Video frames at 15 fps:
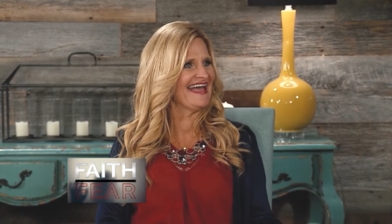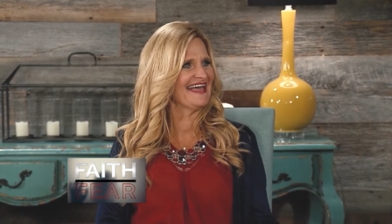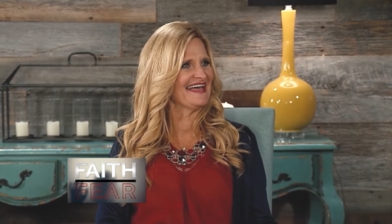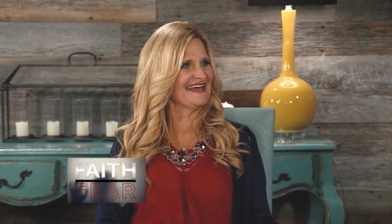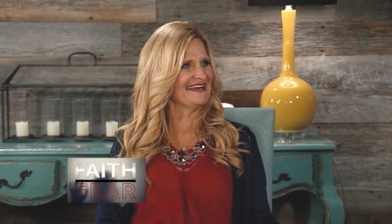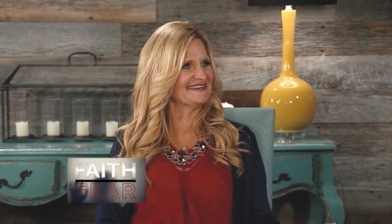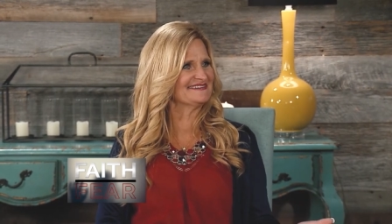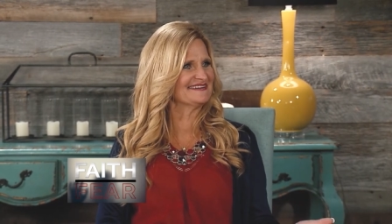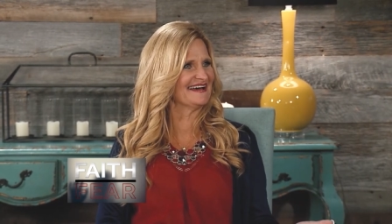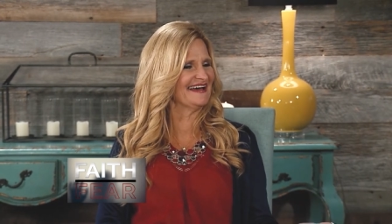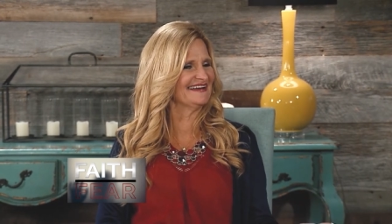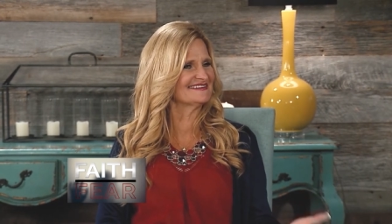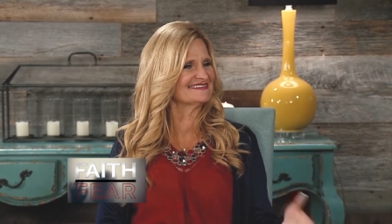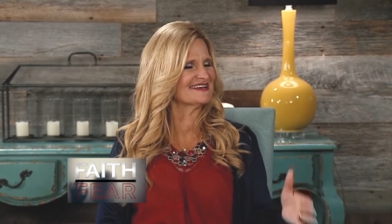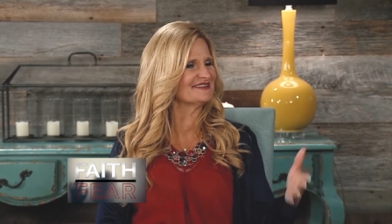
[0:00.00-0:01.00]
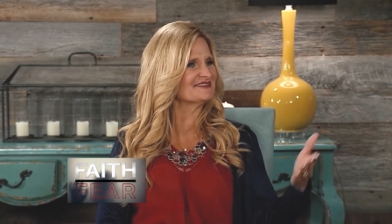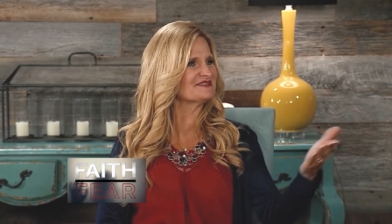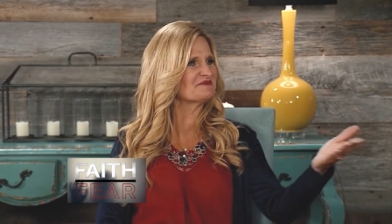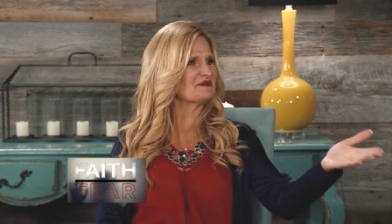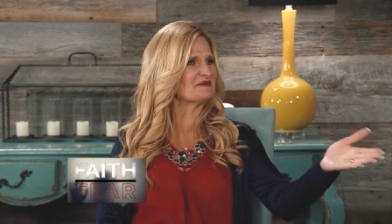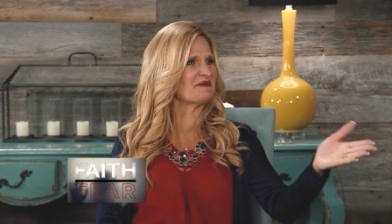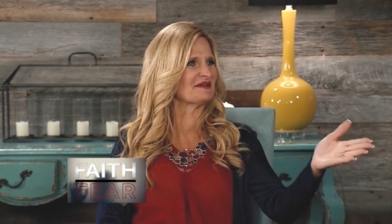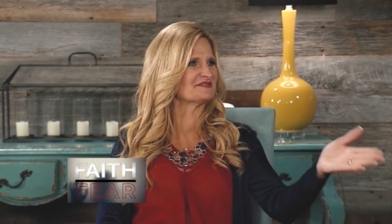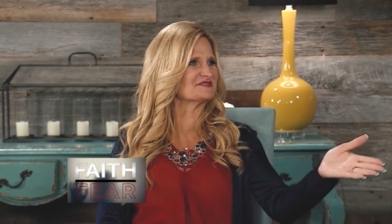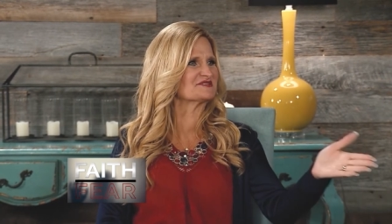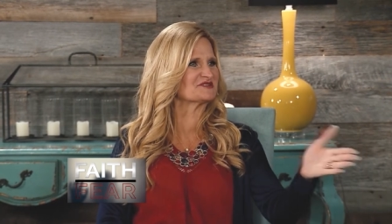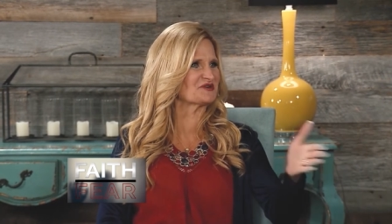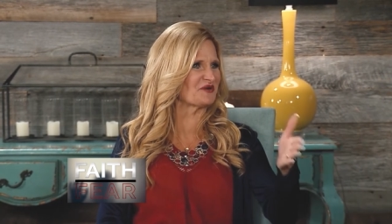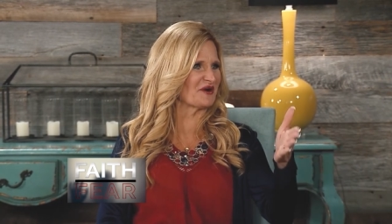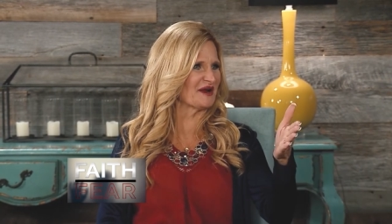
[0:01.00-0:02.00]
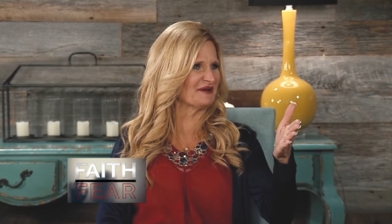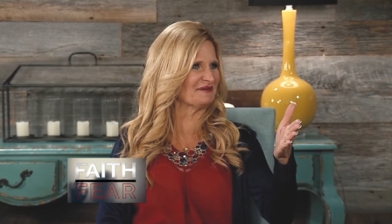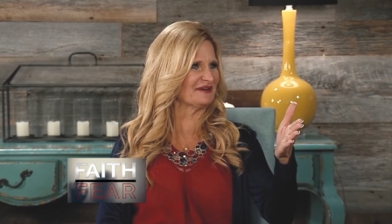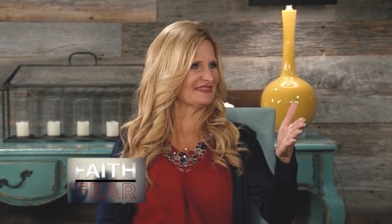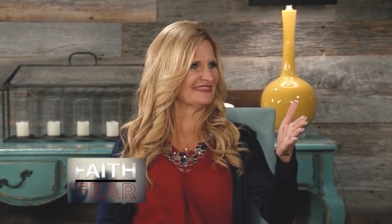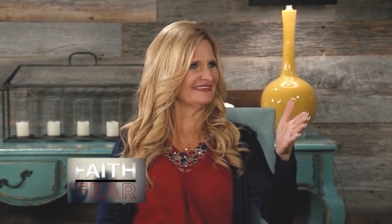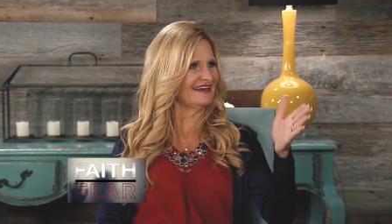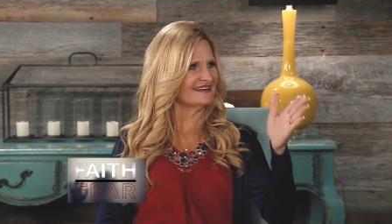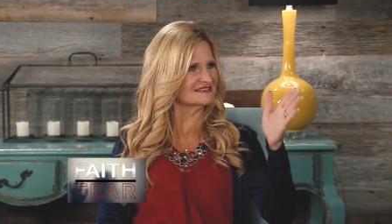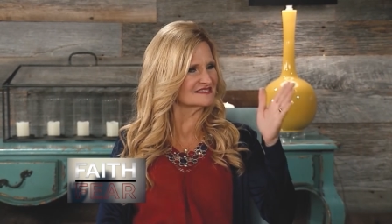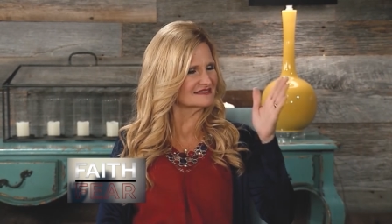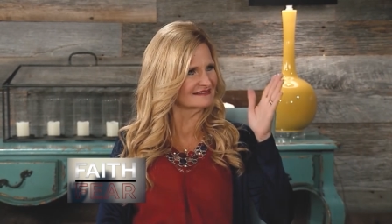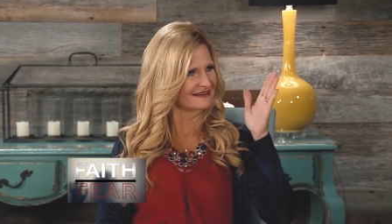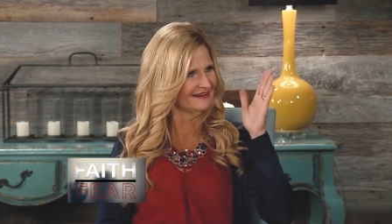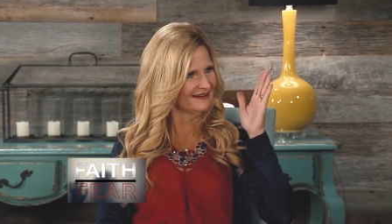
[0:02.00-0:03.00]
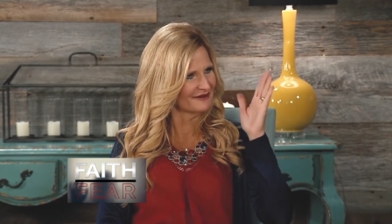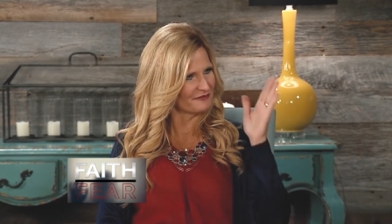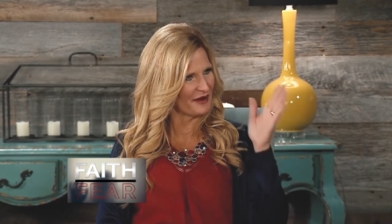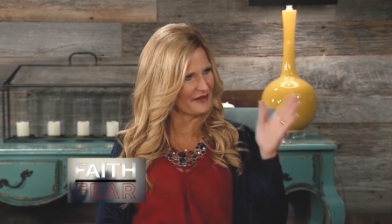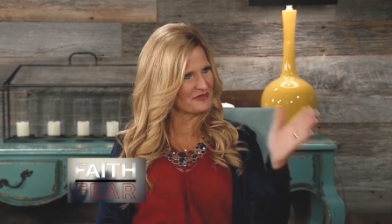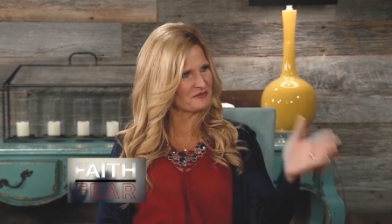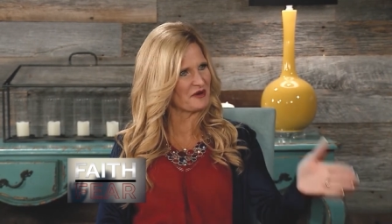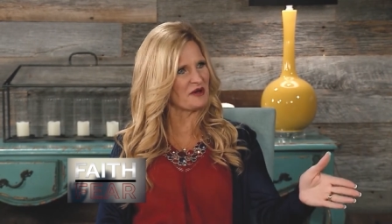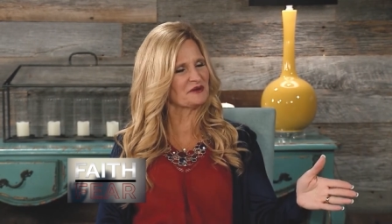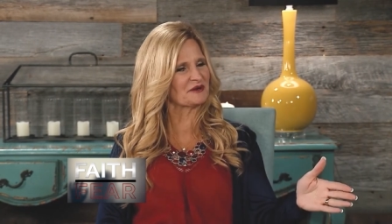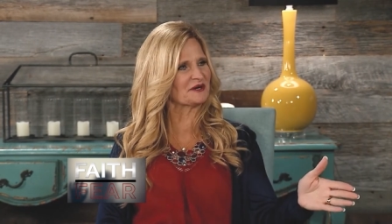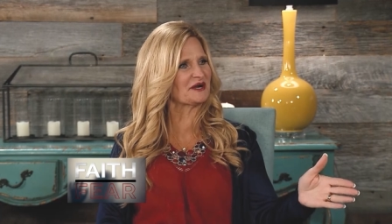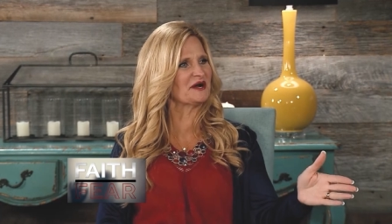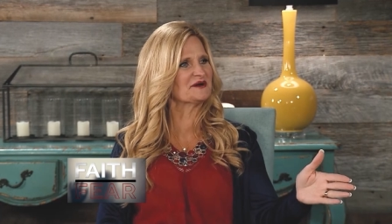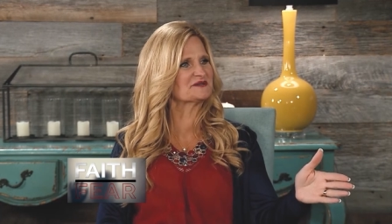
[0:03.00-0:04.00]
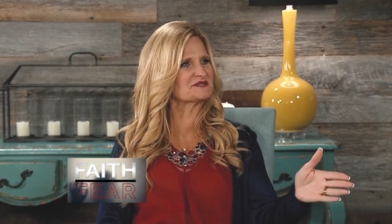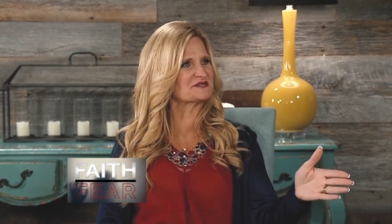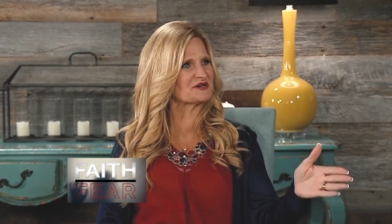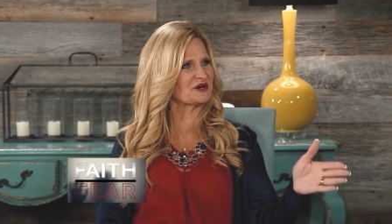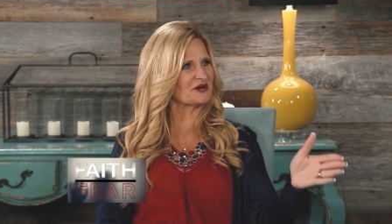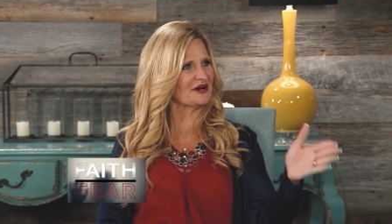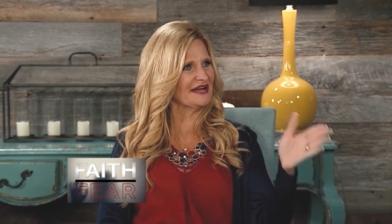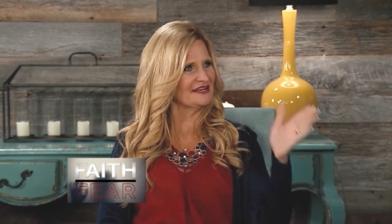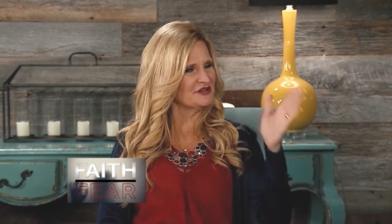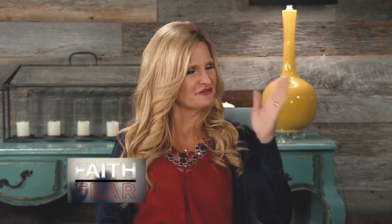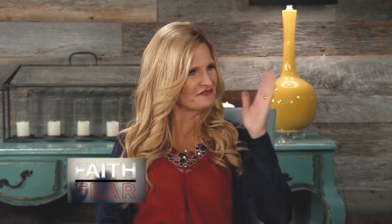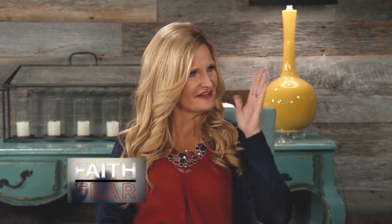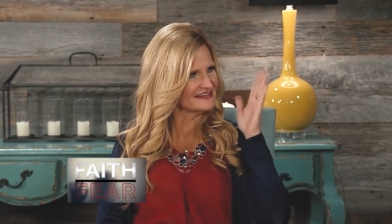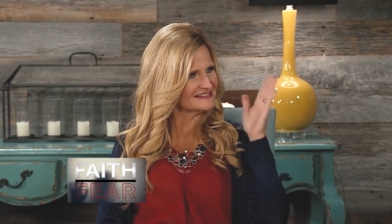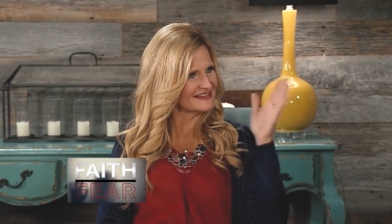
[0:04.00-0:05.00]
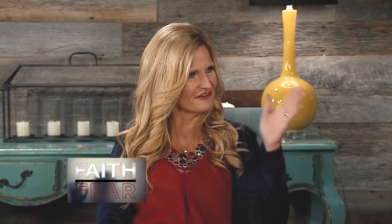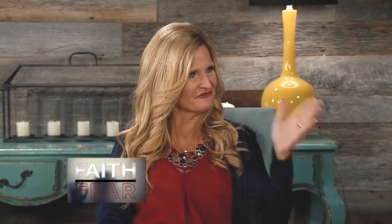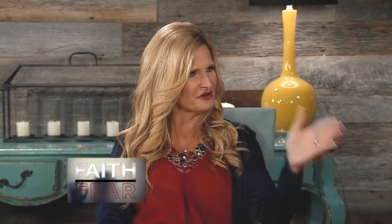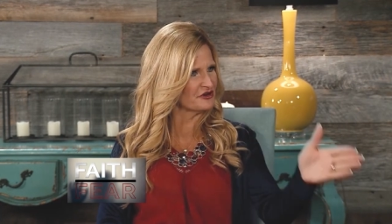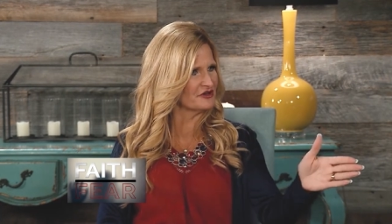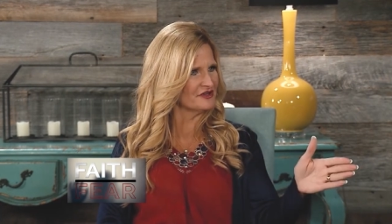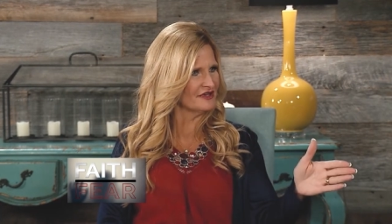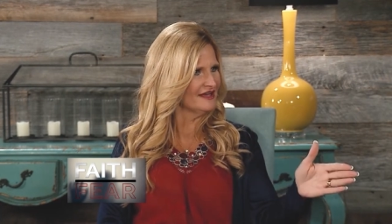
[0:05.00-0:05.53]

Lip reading: And tell a little bit about the story with us riding the roller coaster, and you faced that fear.